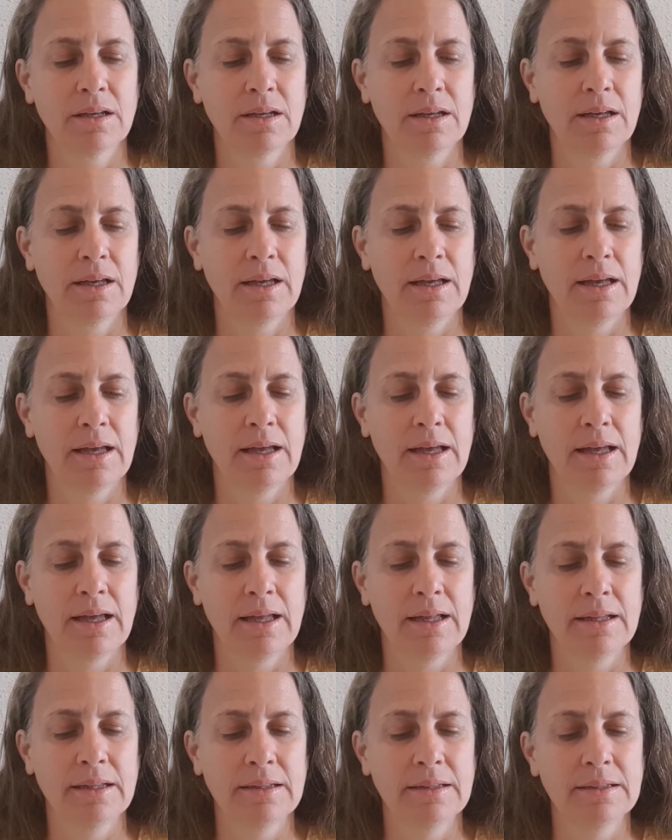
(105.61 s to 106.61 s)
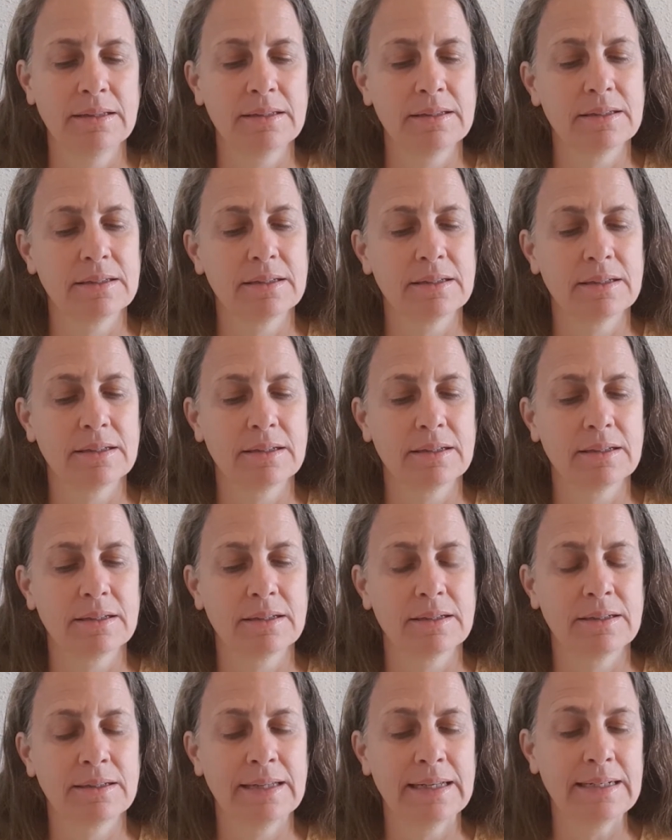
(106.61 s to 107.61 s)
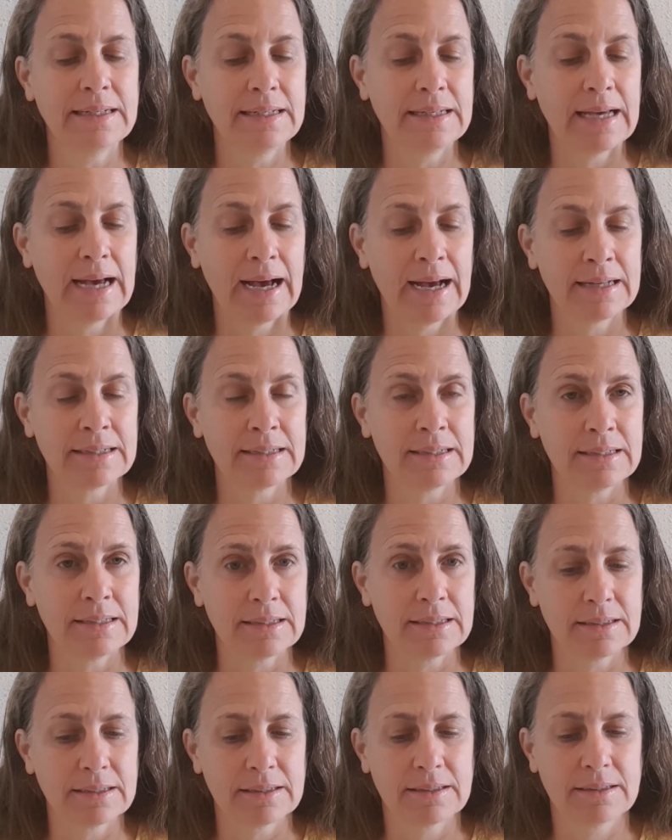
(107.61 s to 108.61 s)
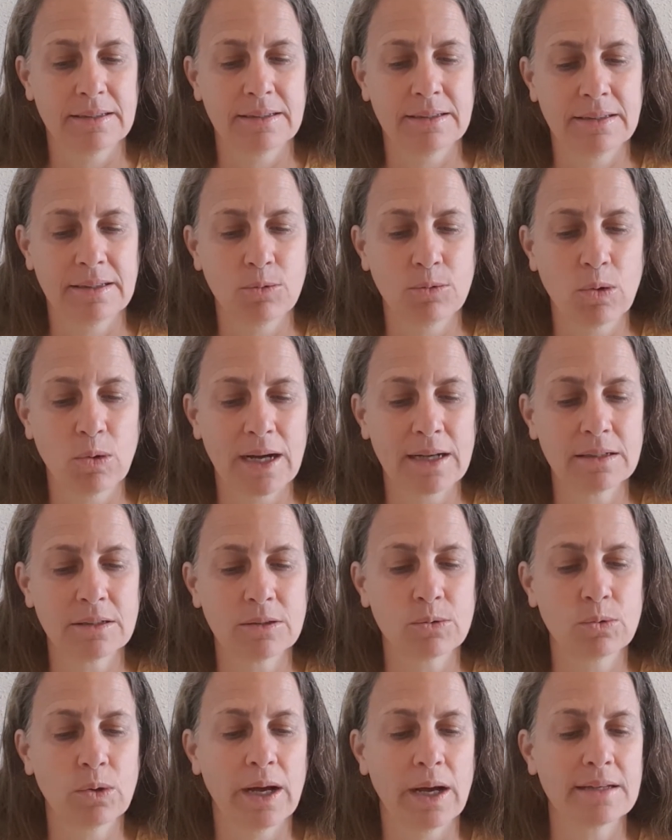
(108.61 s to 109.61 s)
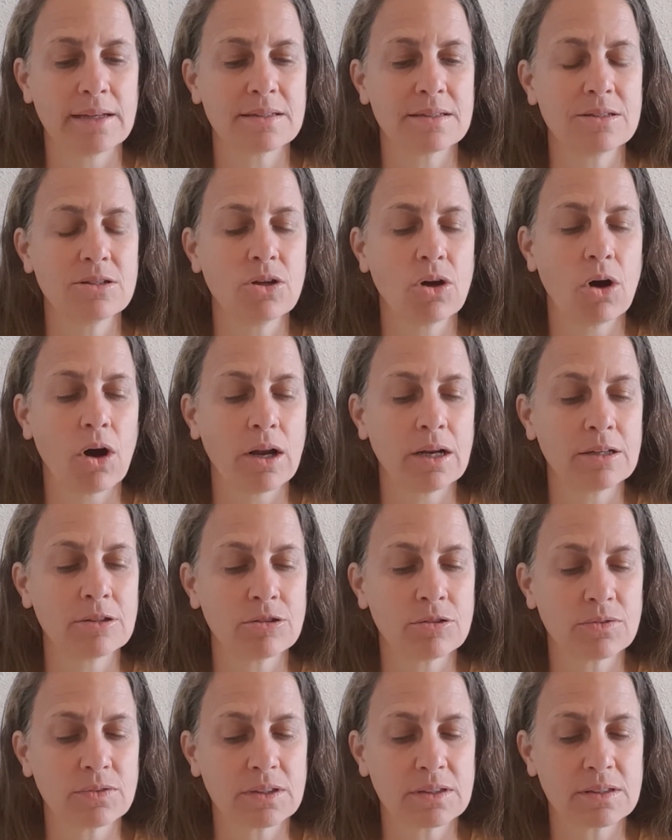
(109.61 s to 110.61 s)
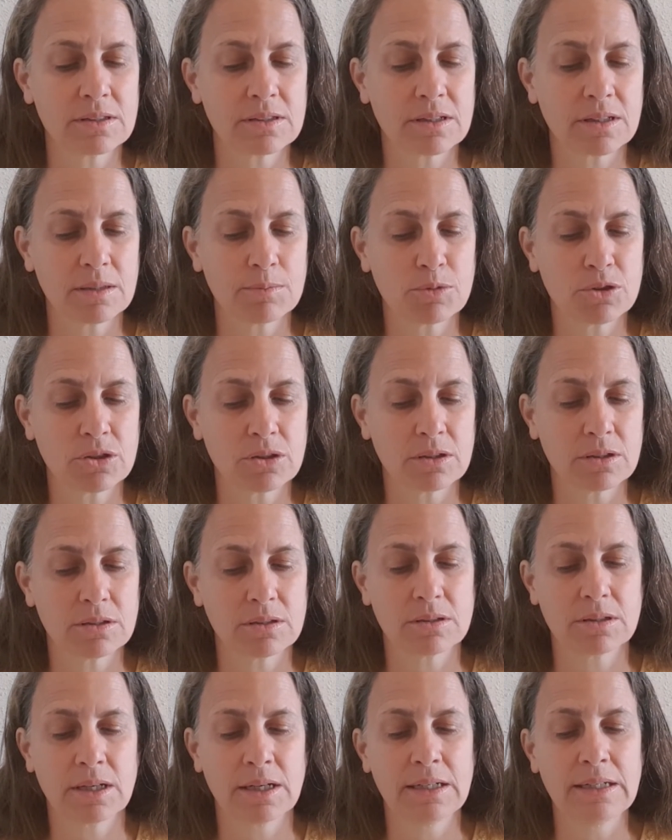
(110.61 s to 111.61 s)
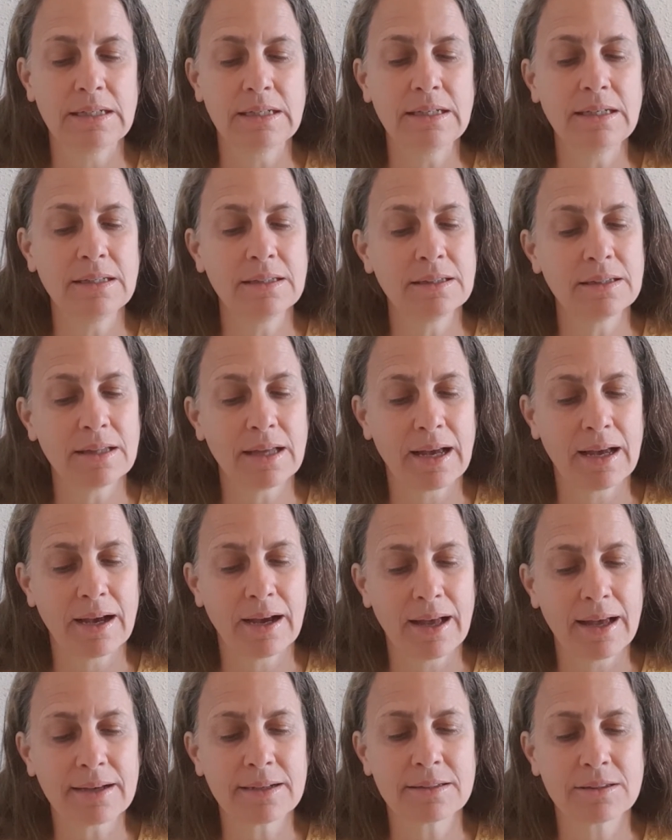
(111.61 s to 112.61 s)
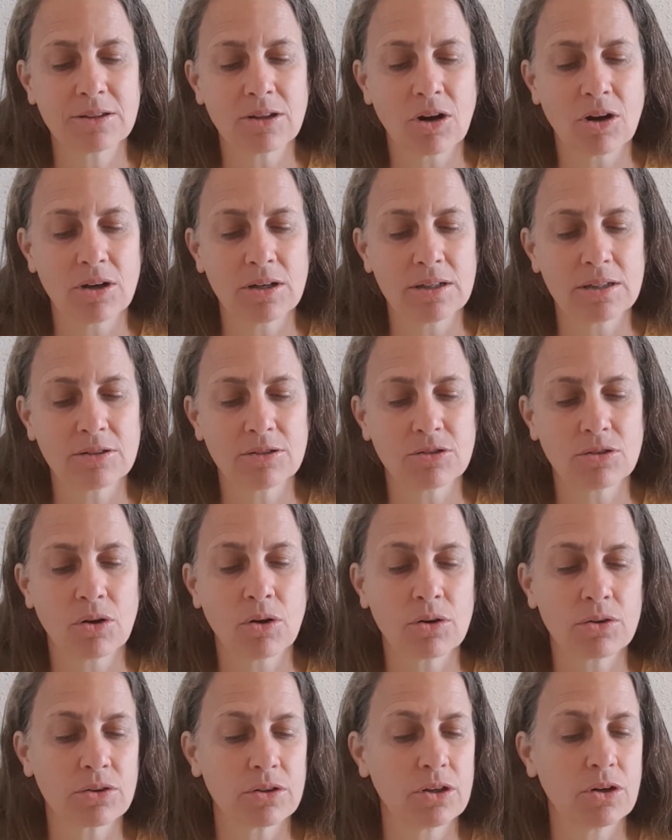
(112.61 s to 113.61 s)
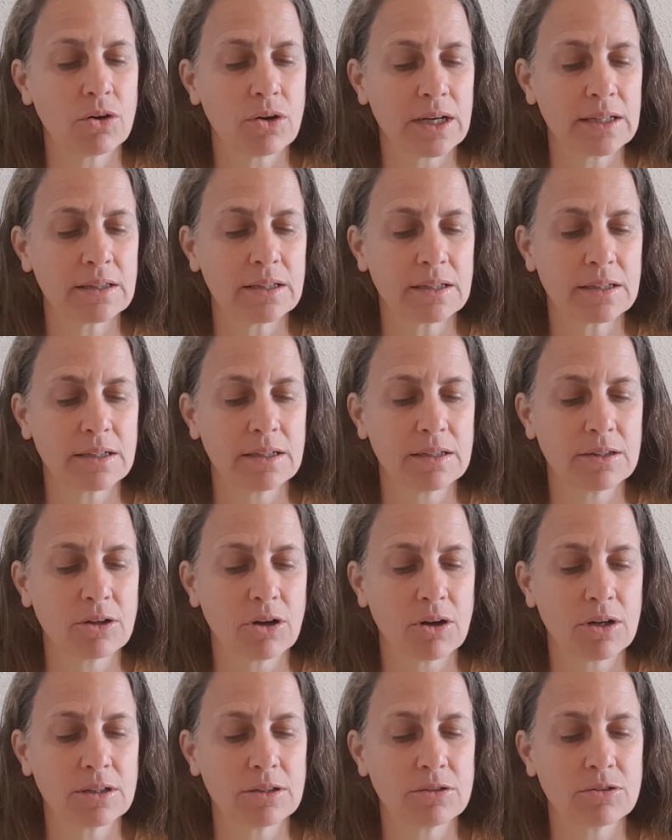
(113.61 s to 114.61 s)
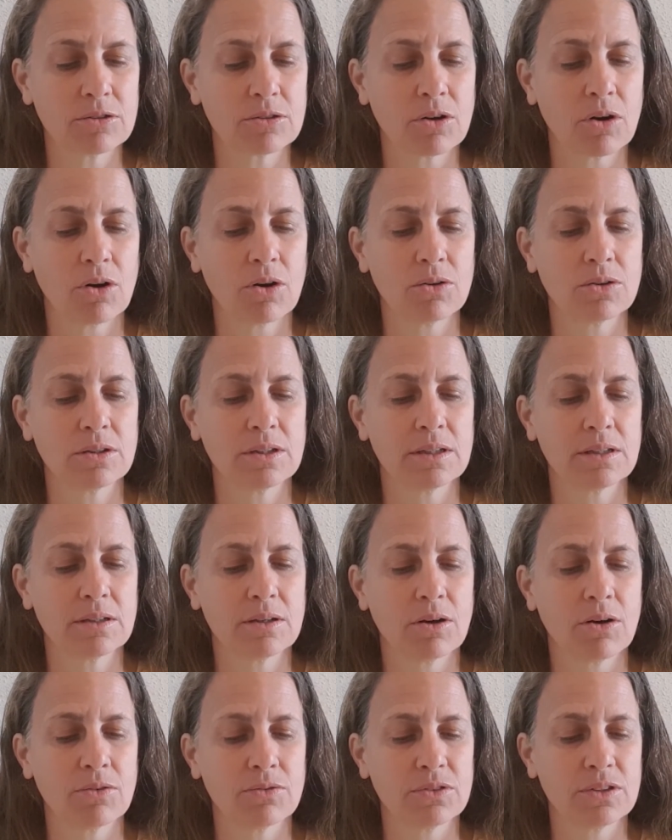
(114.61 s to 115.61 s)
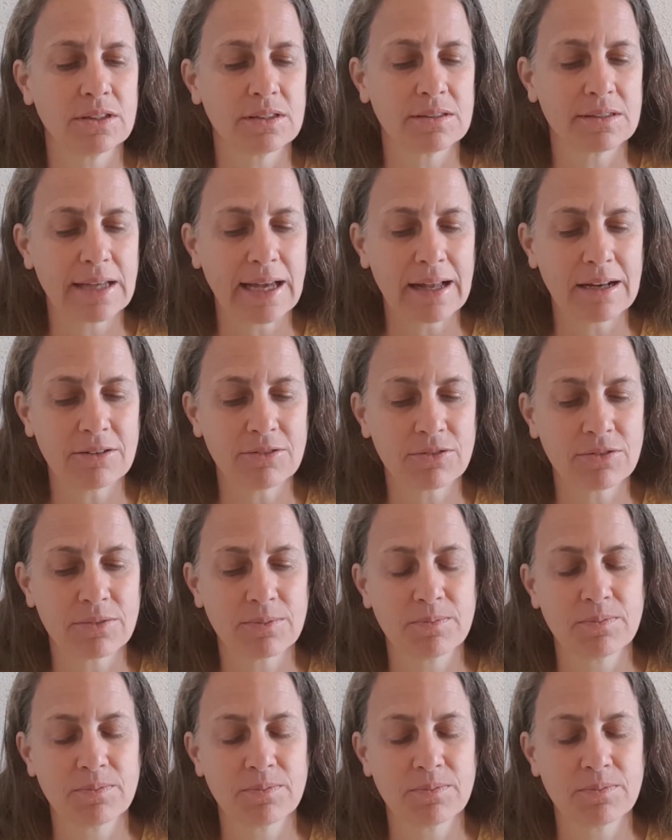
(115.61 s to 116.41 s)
And the jnani, the one who has a knowledge of the scriptures, an indirect knowledge or theoretical knowledge of the self,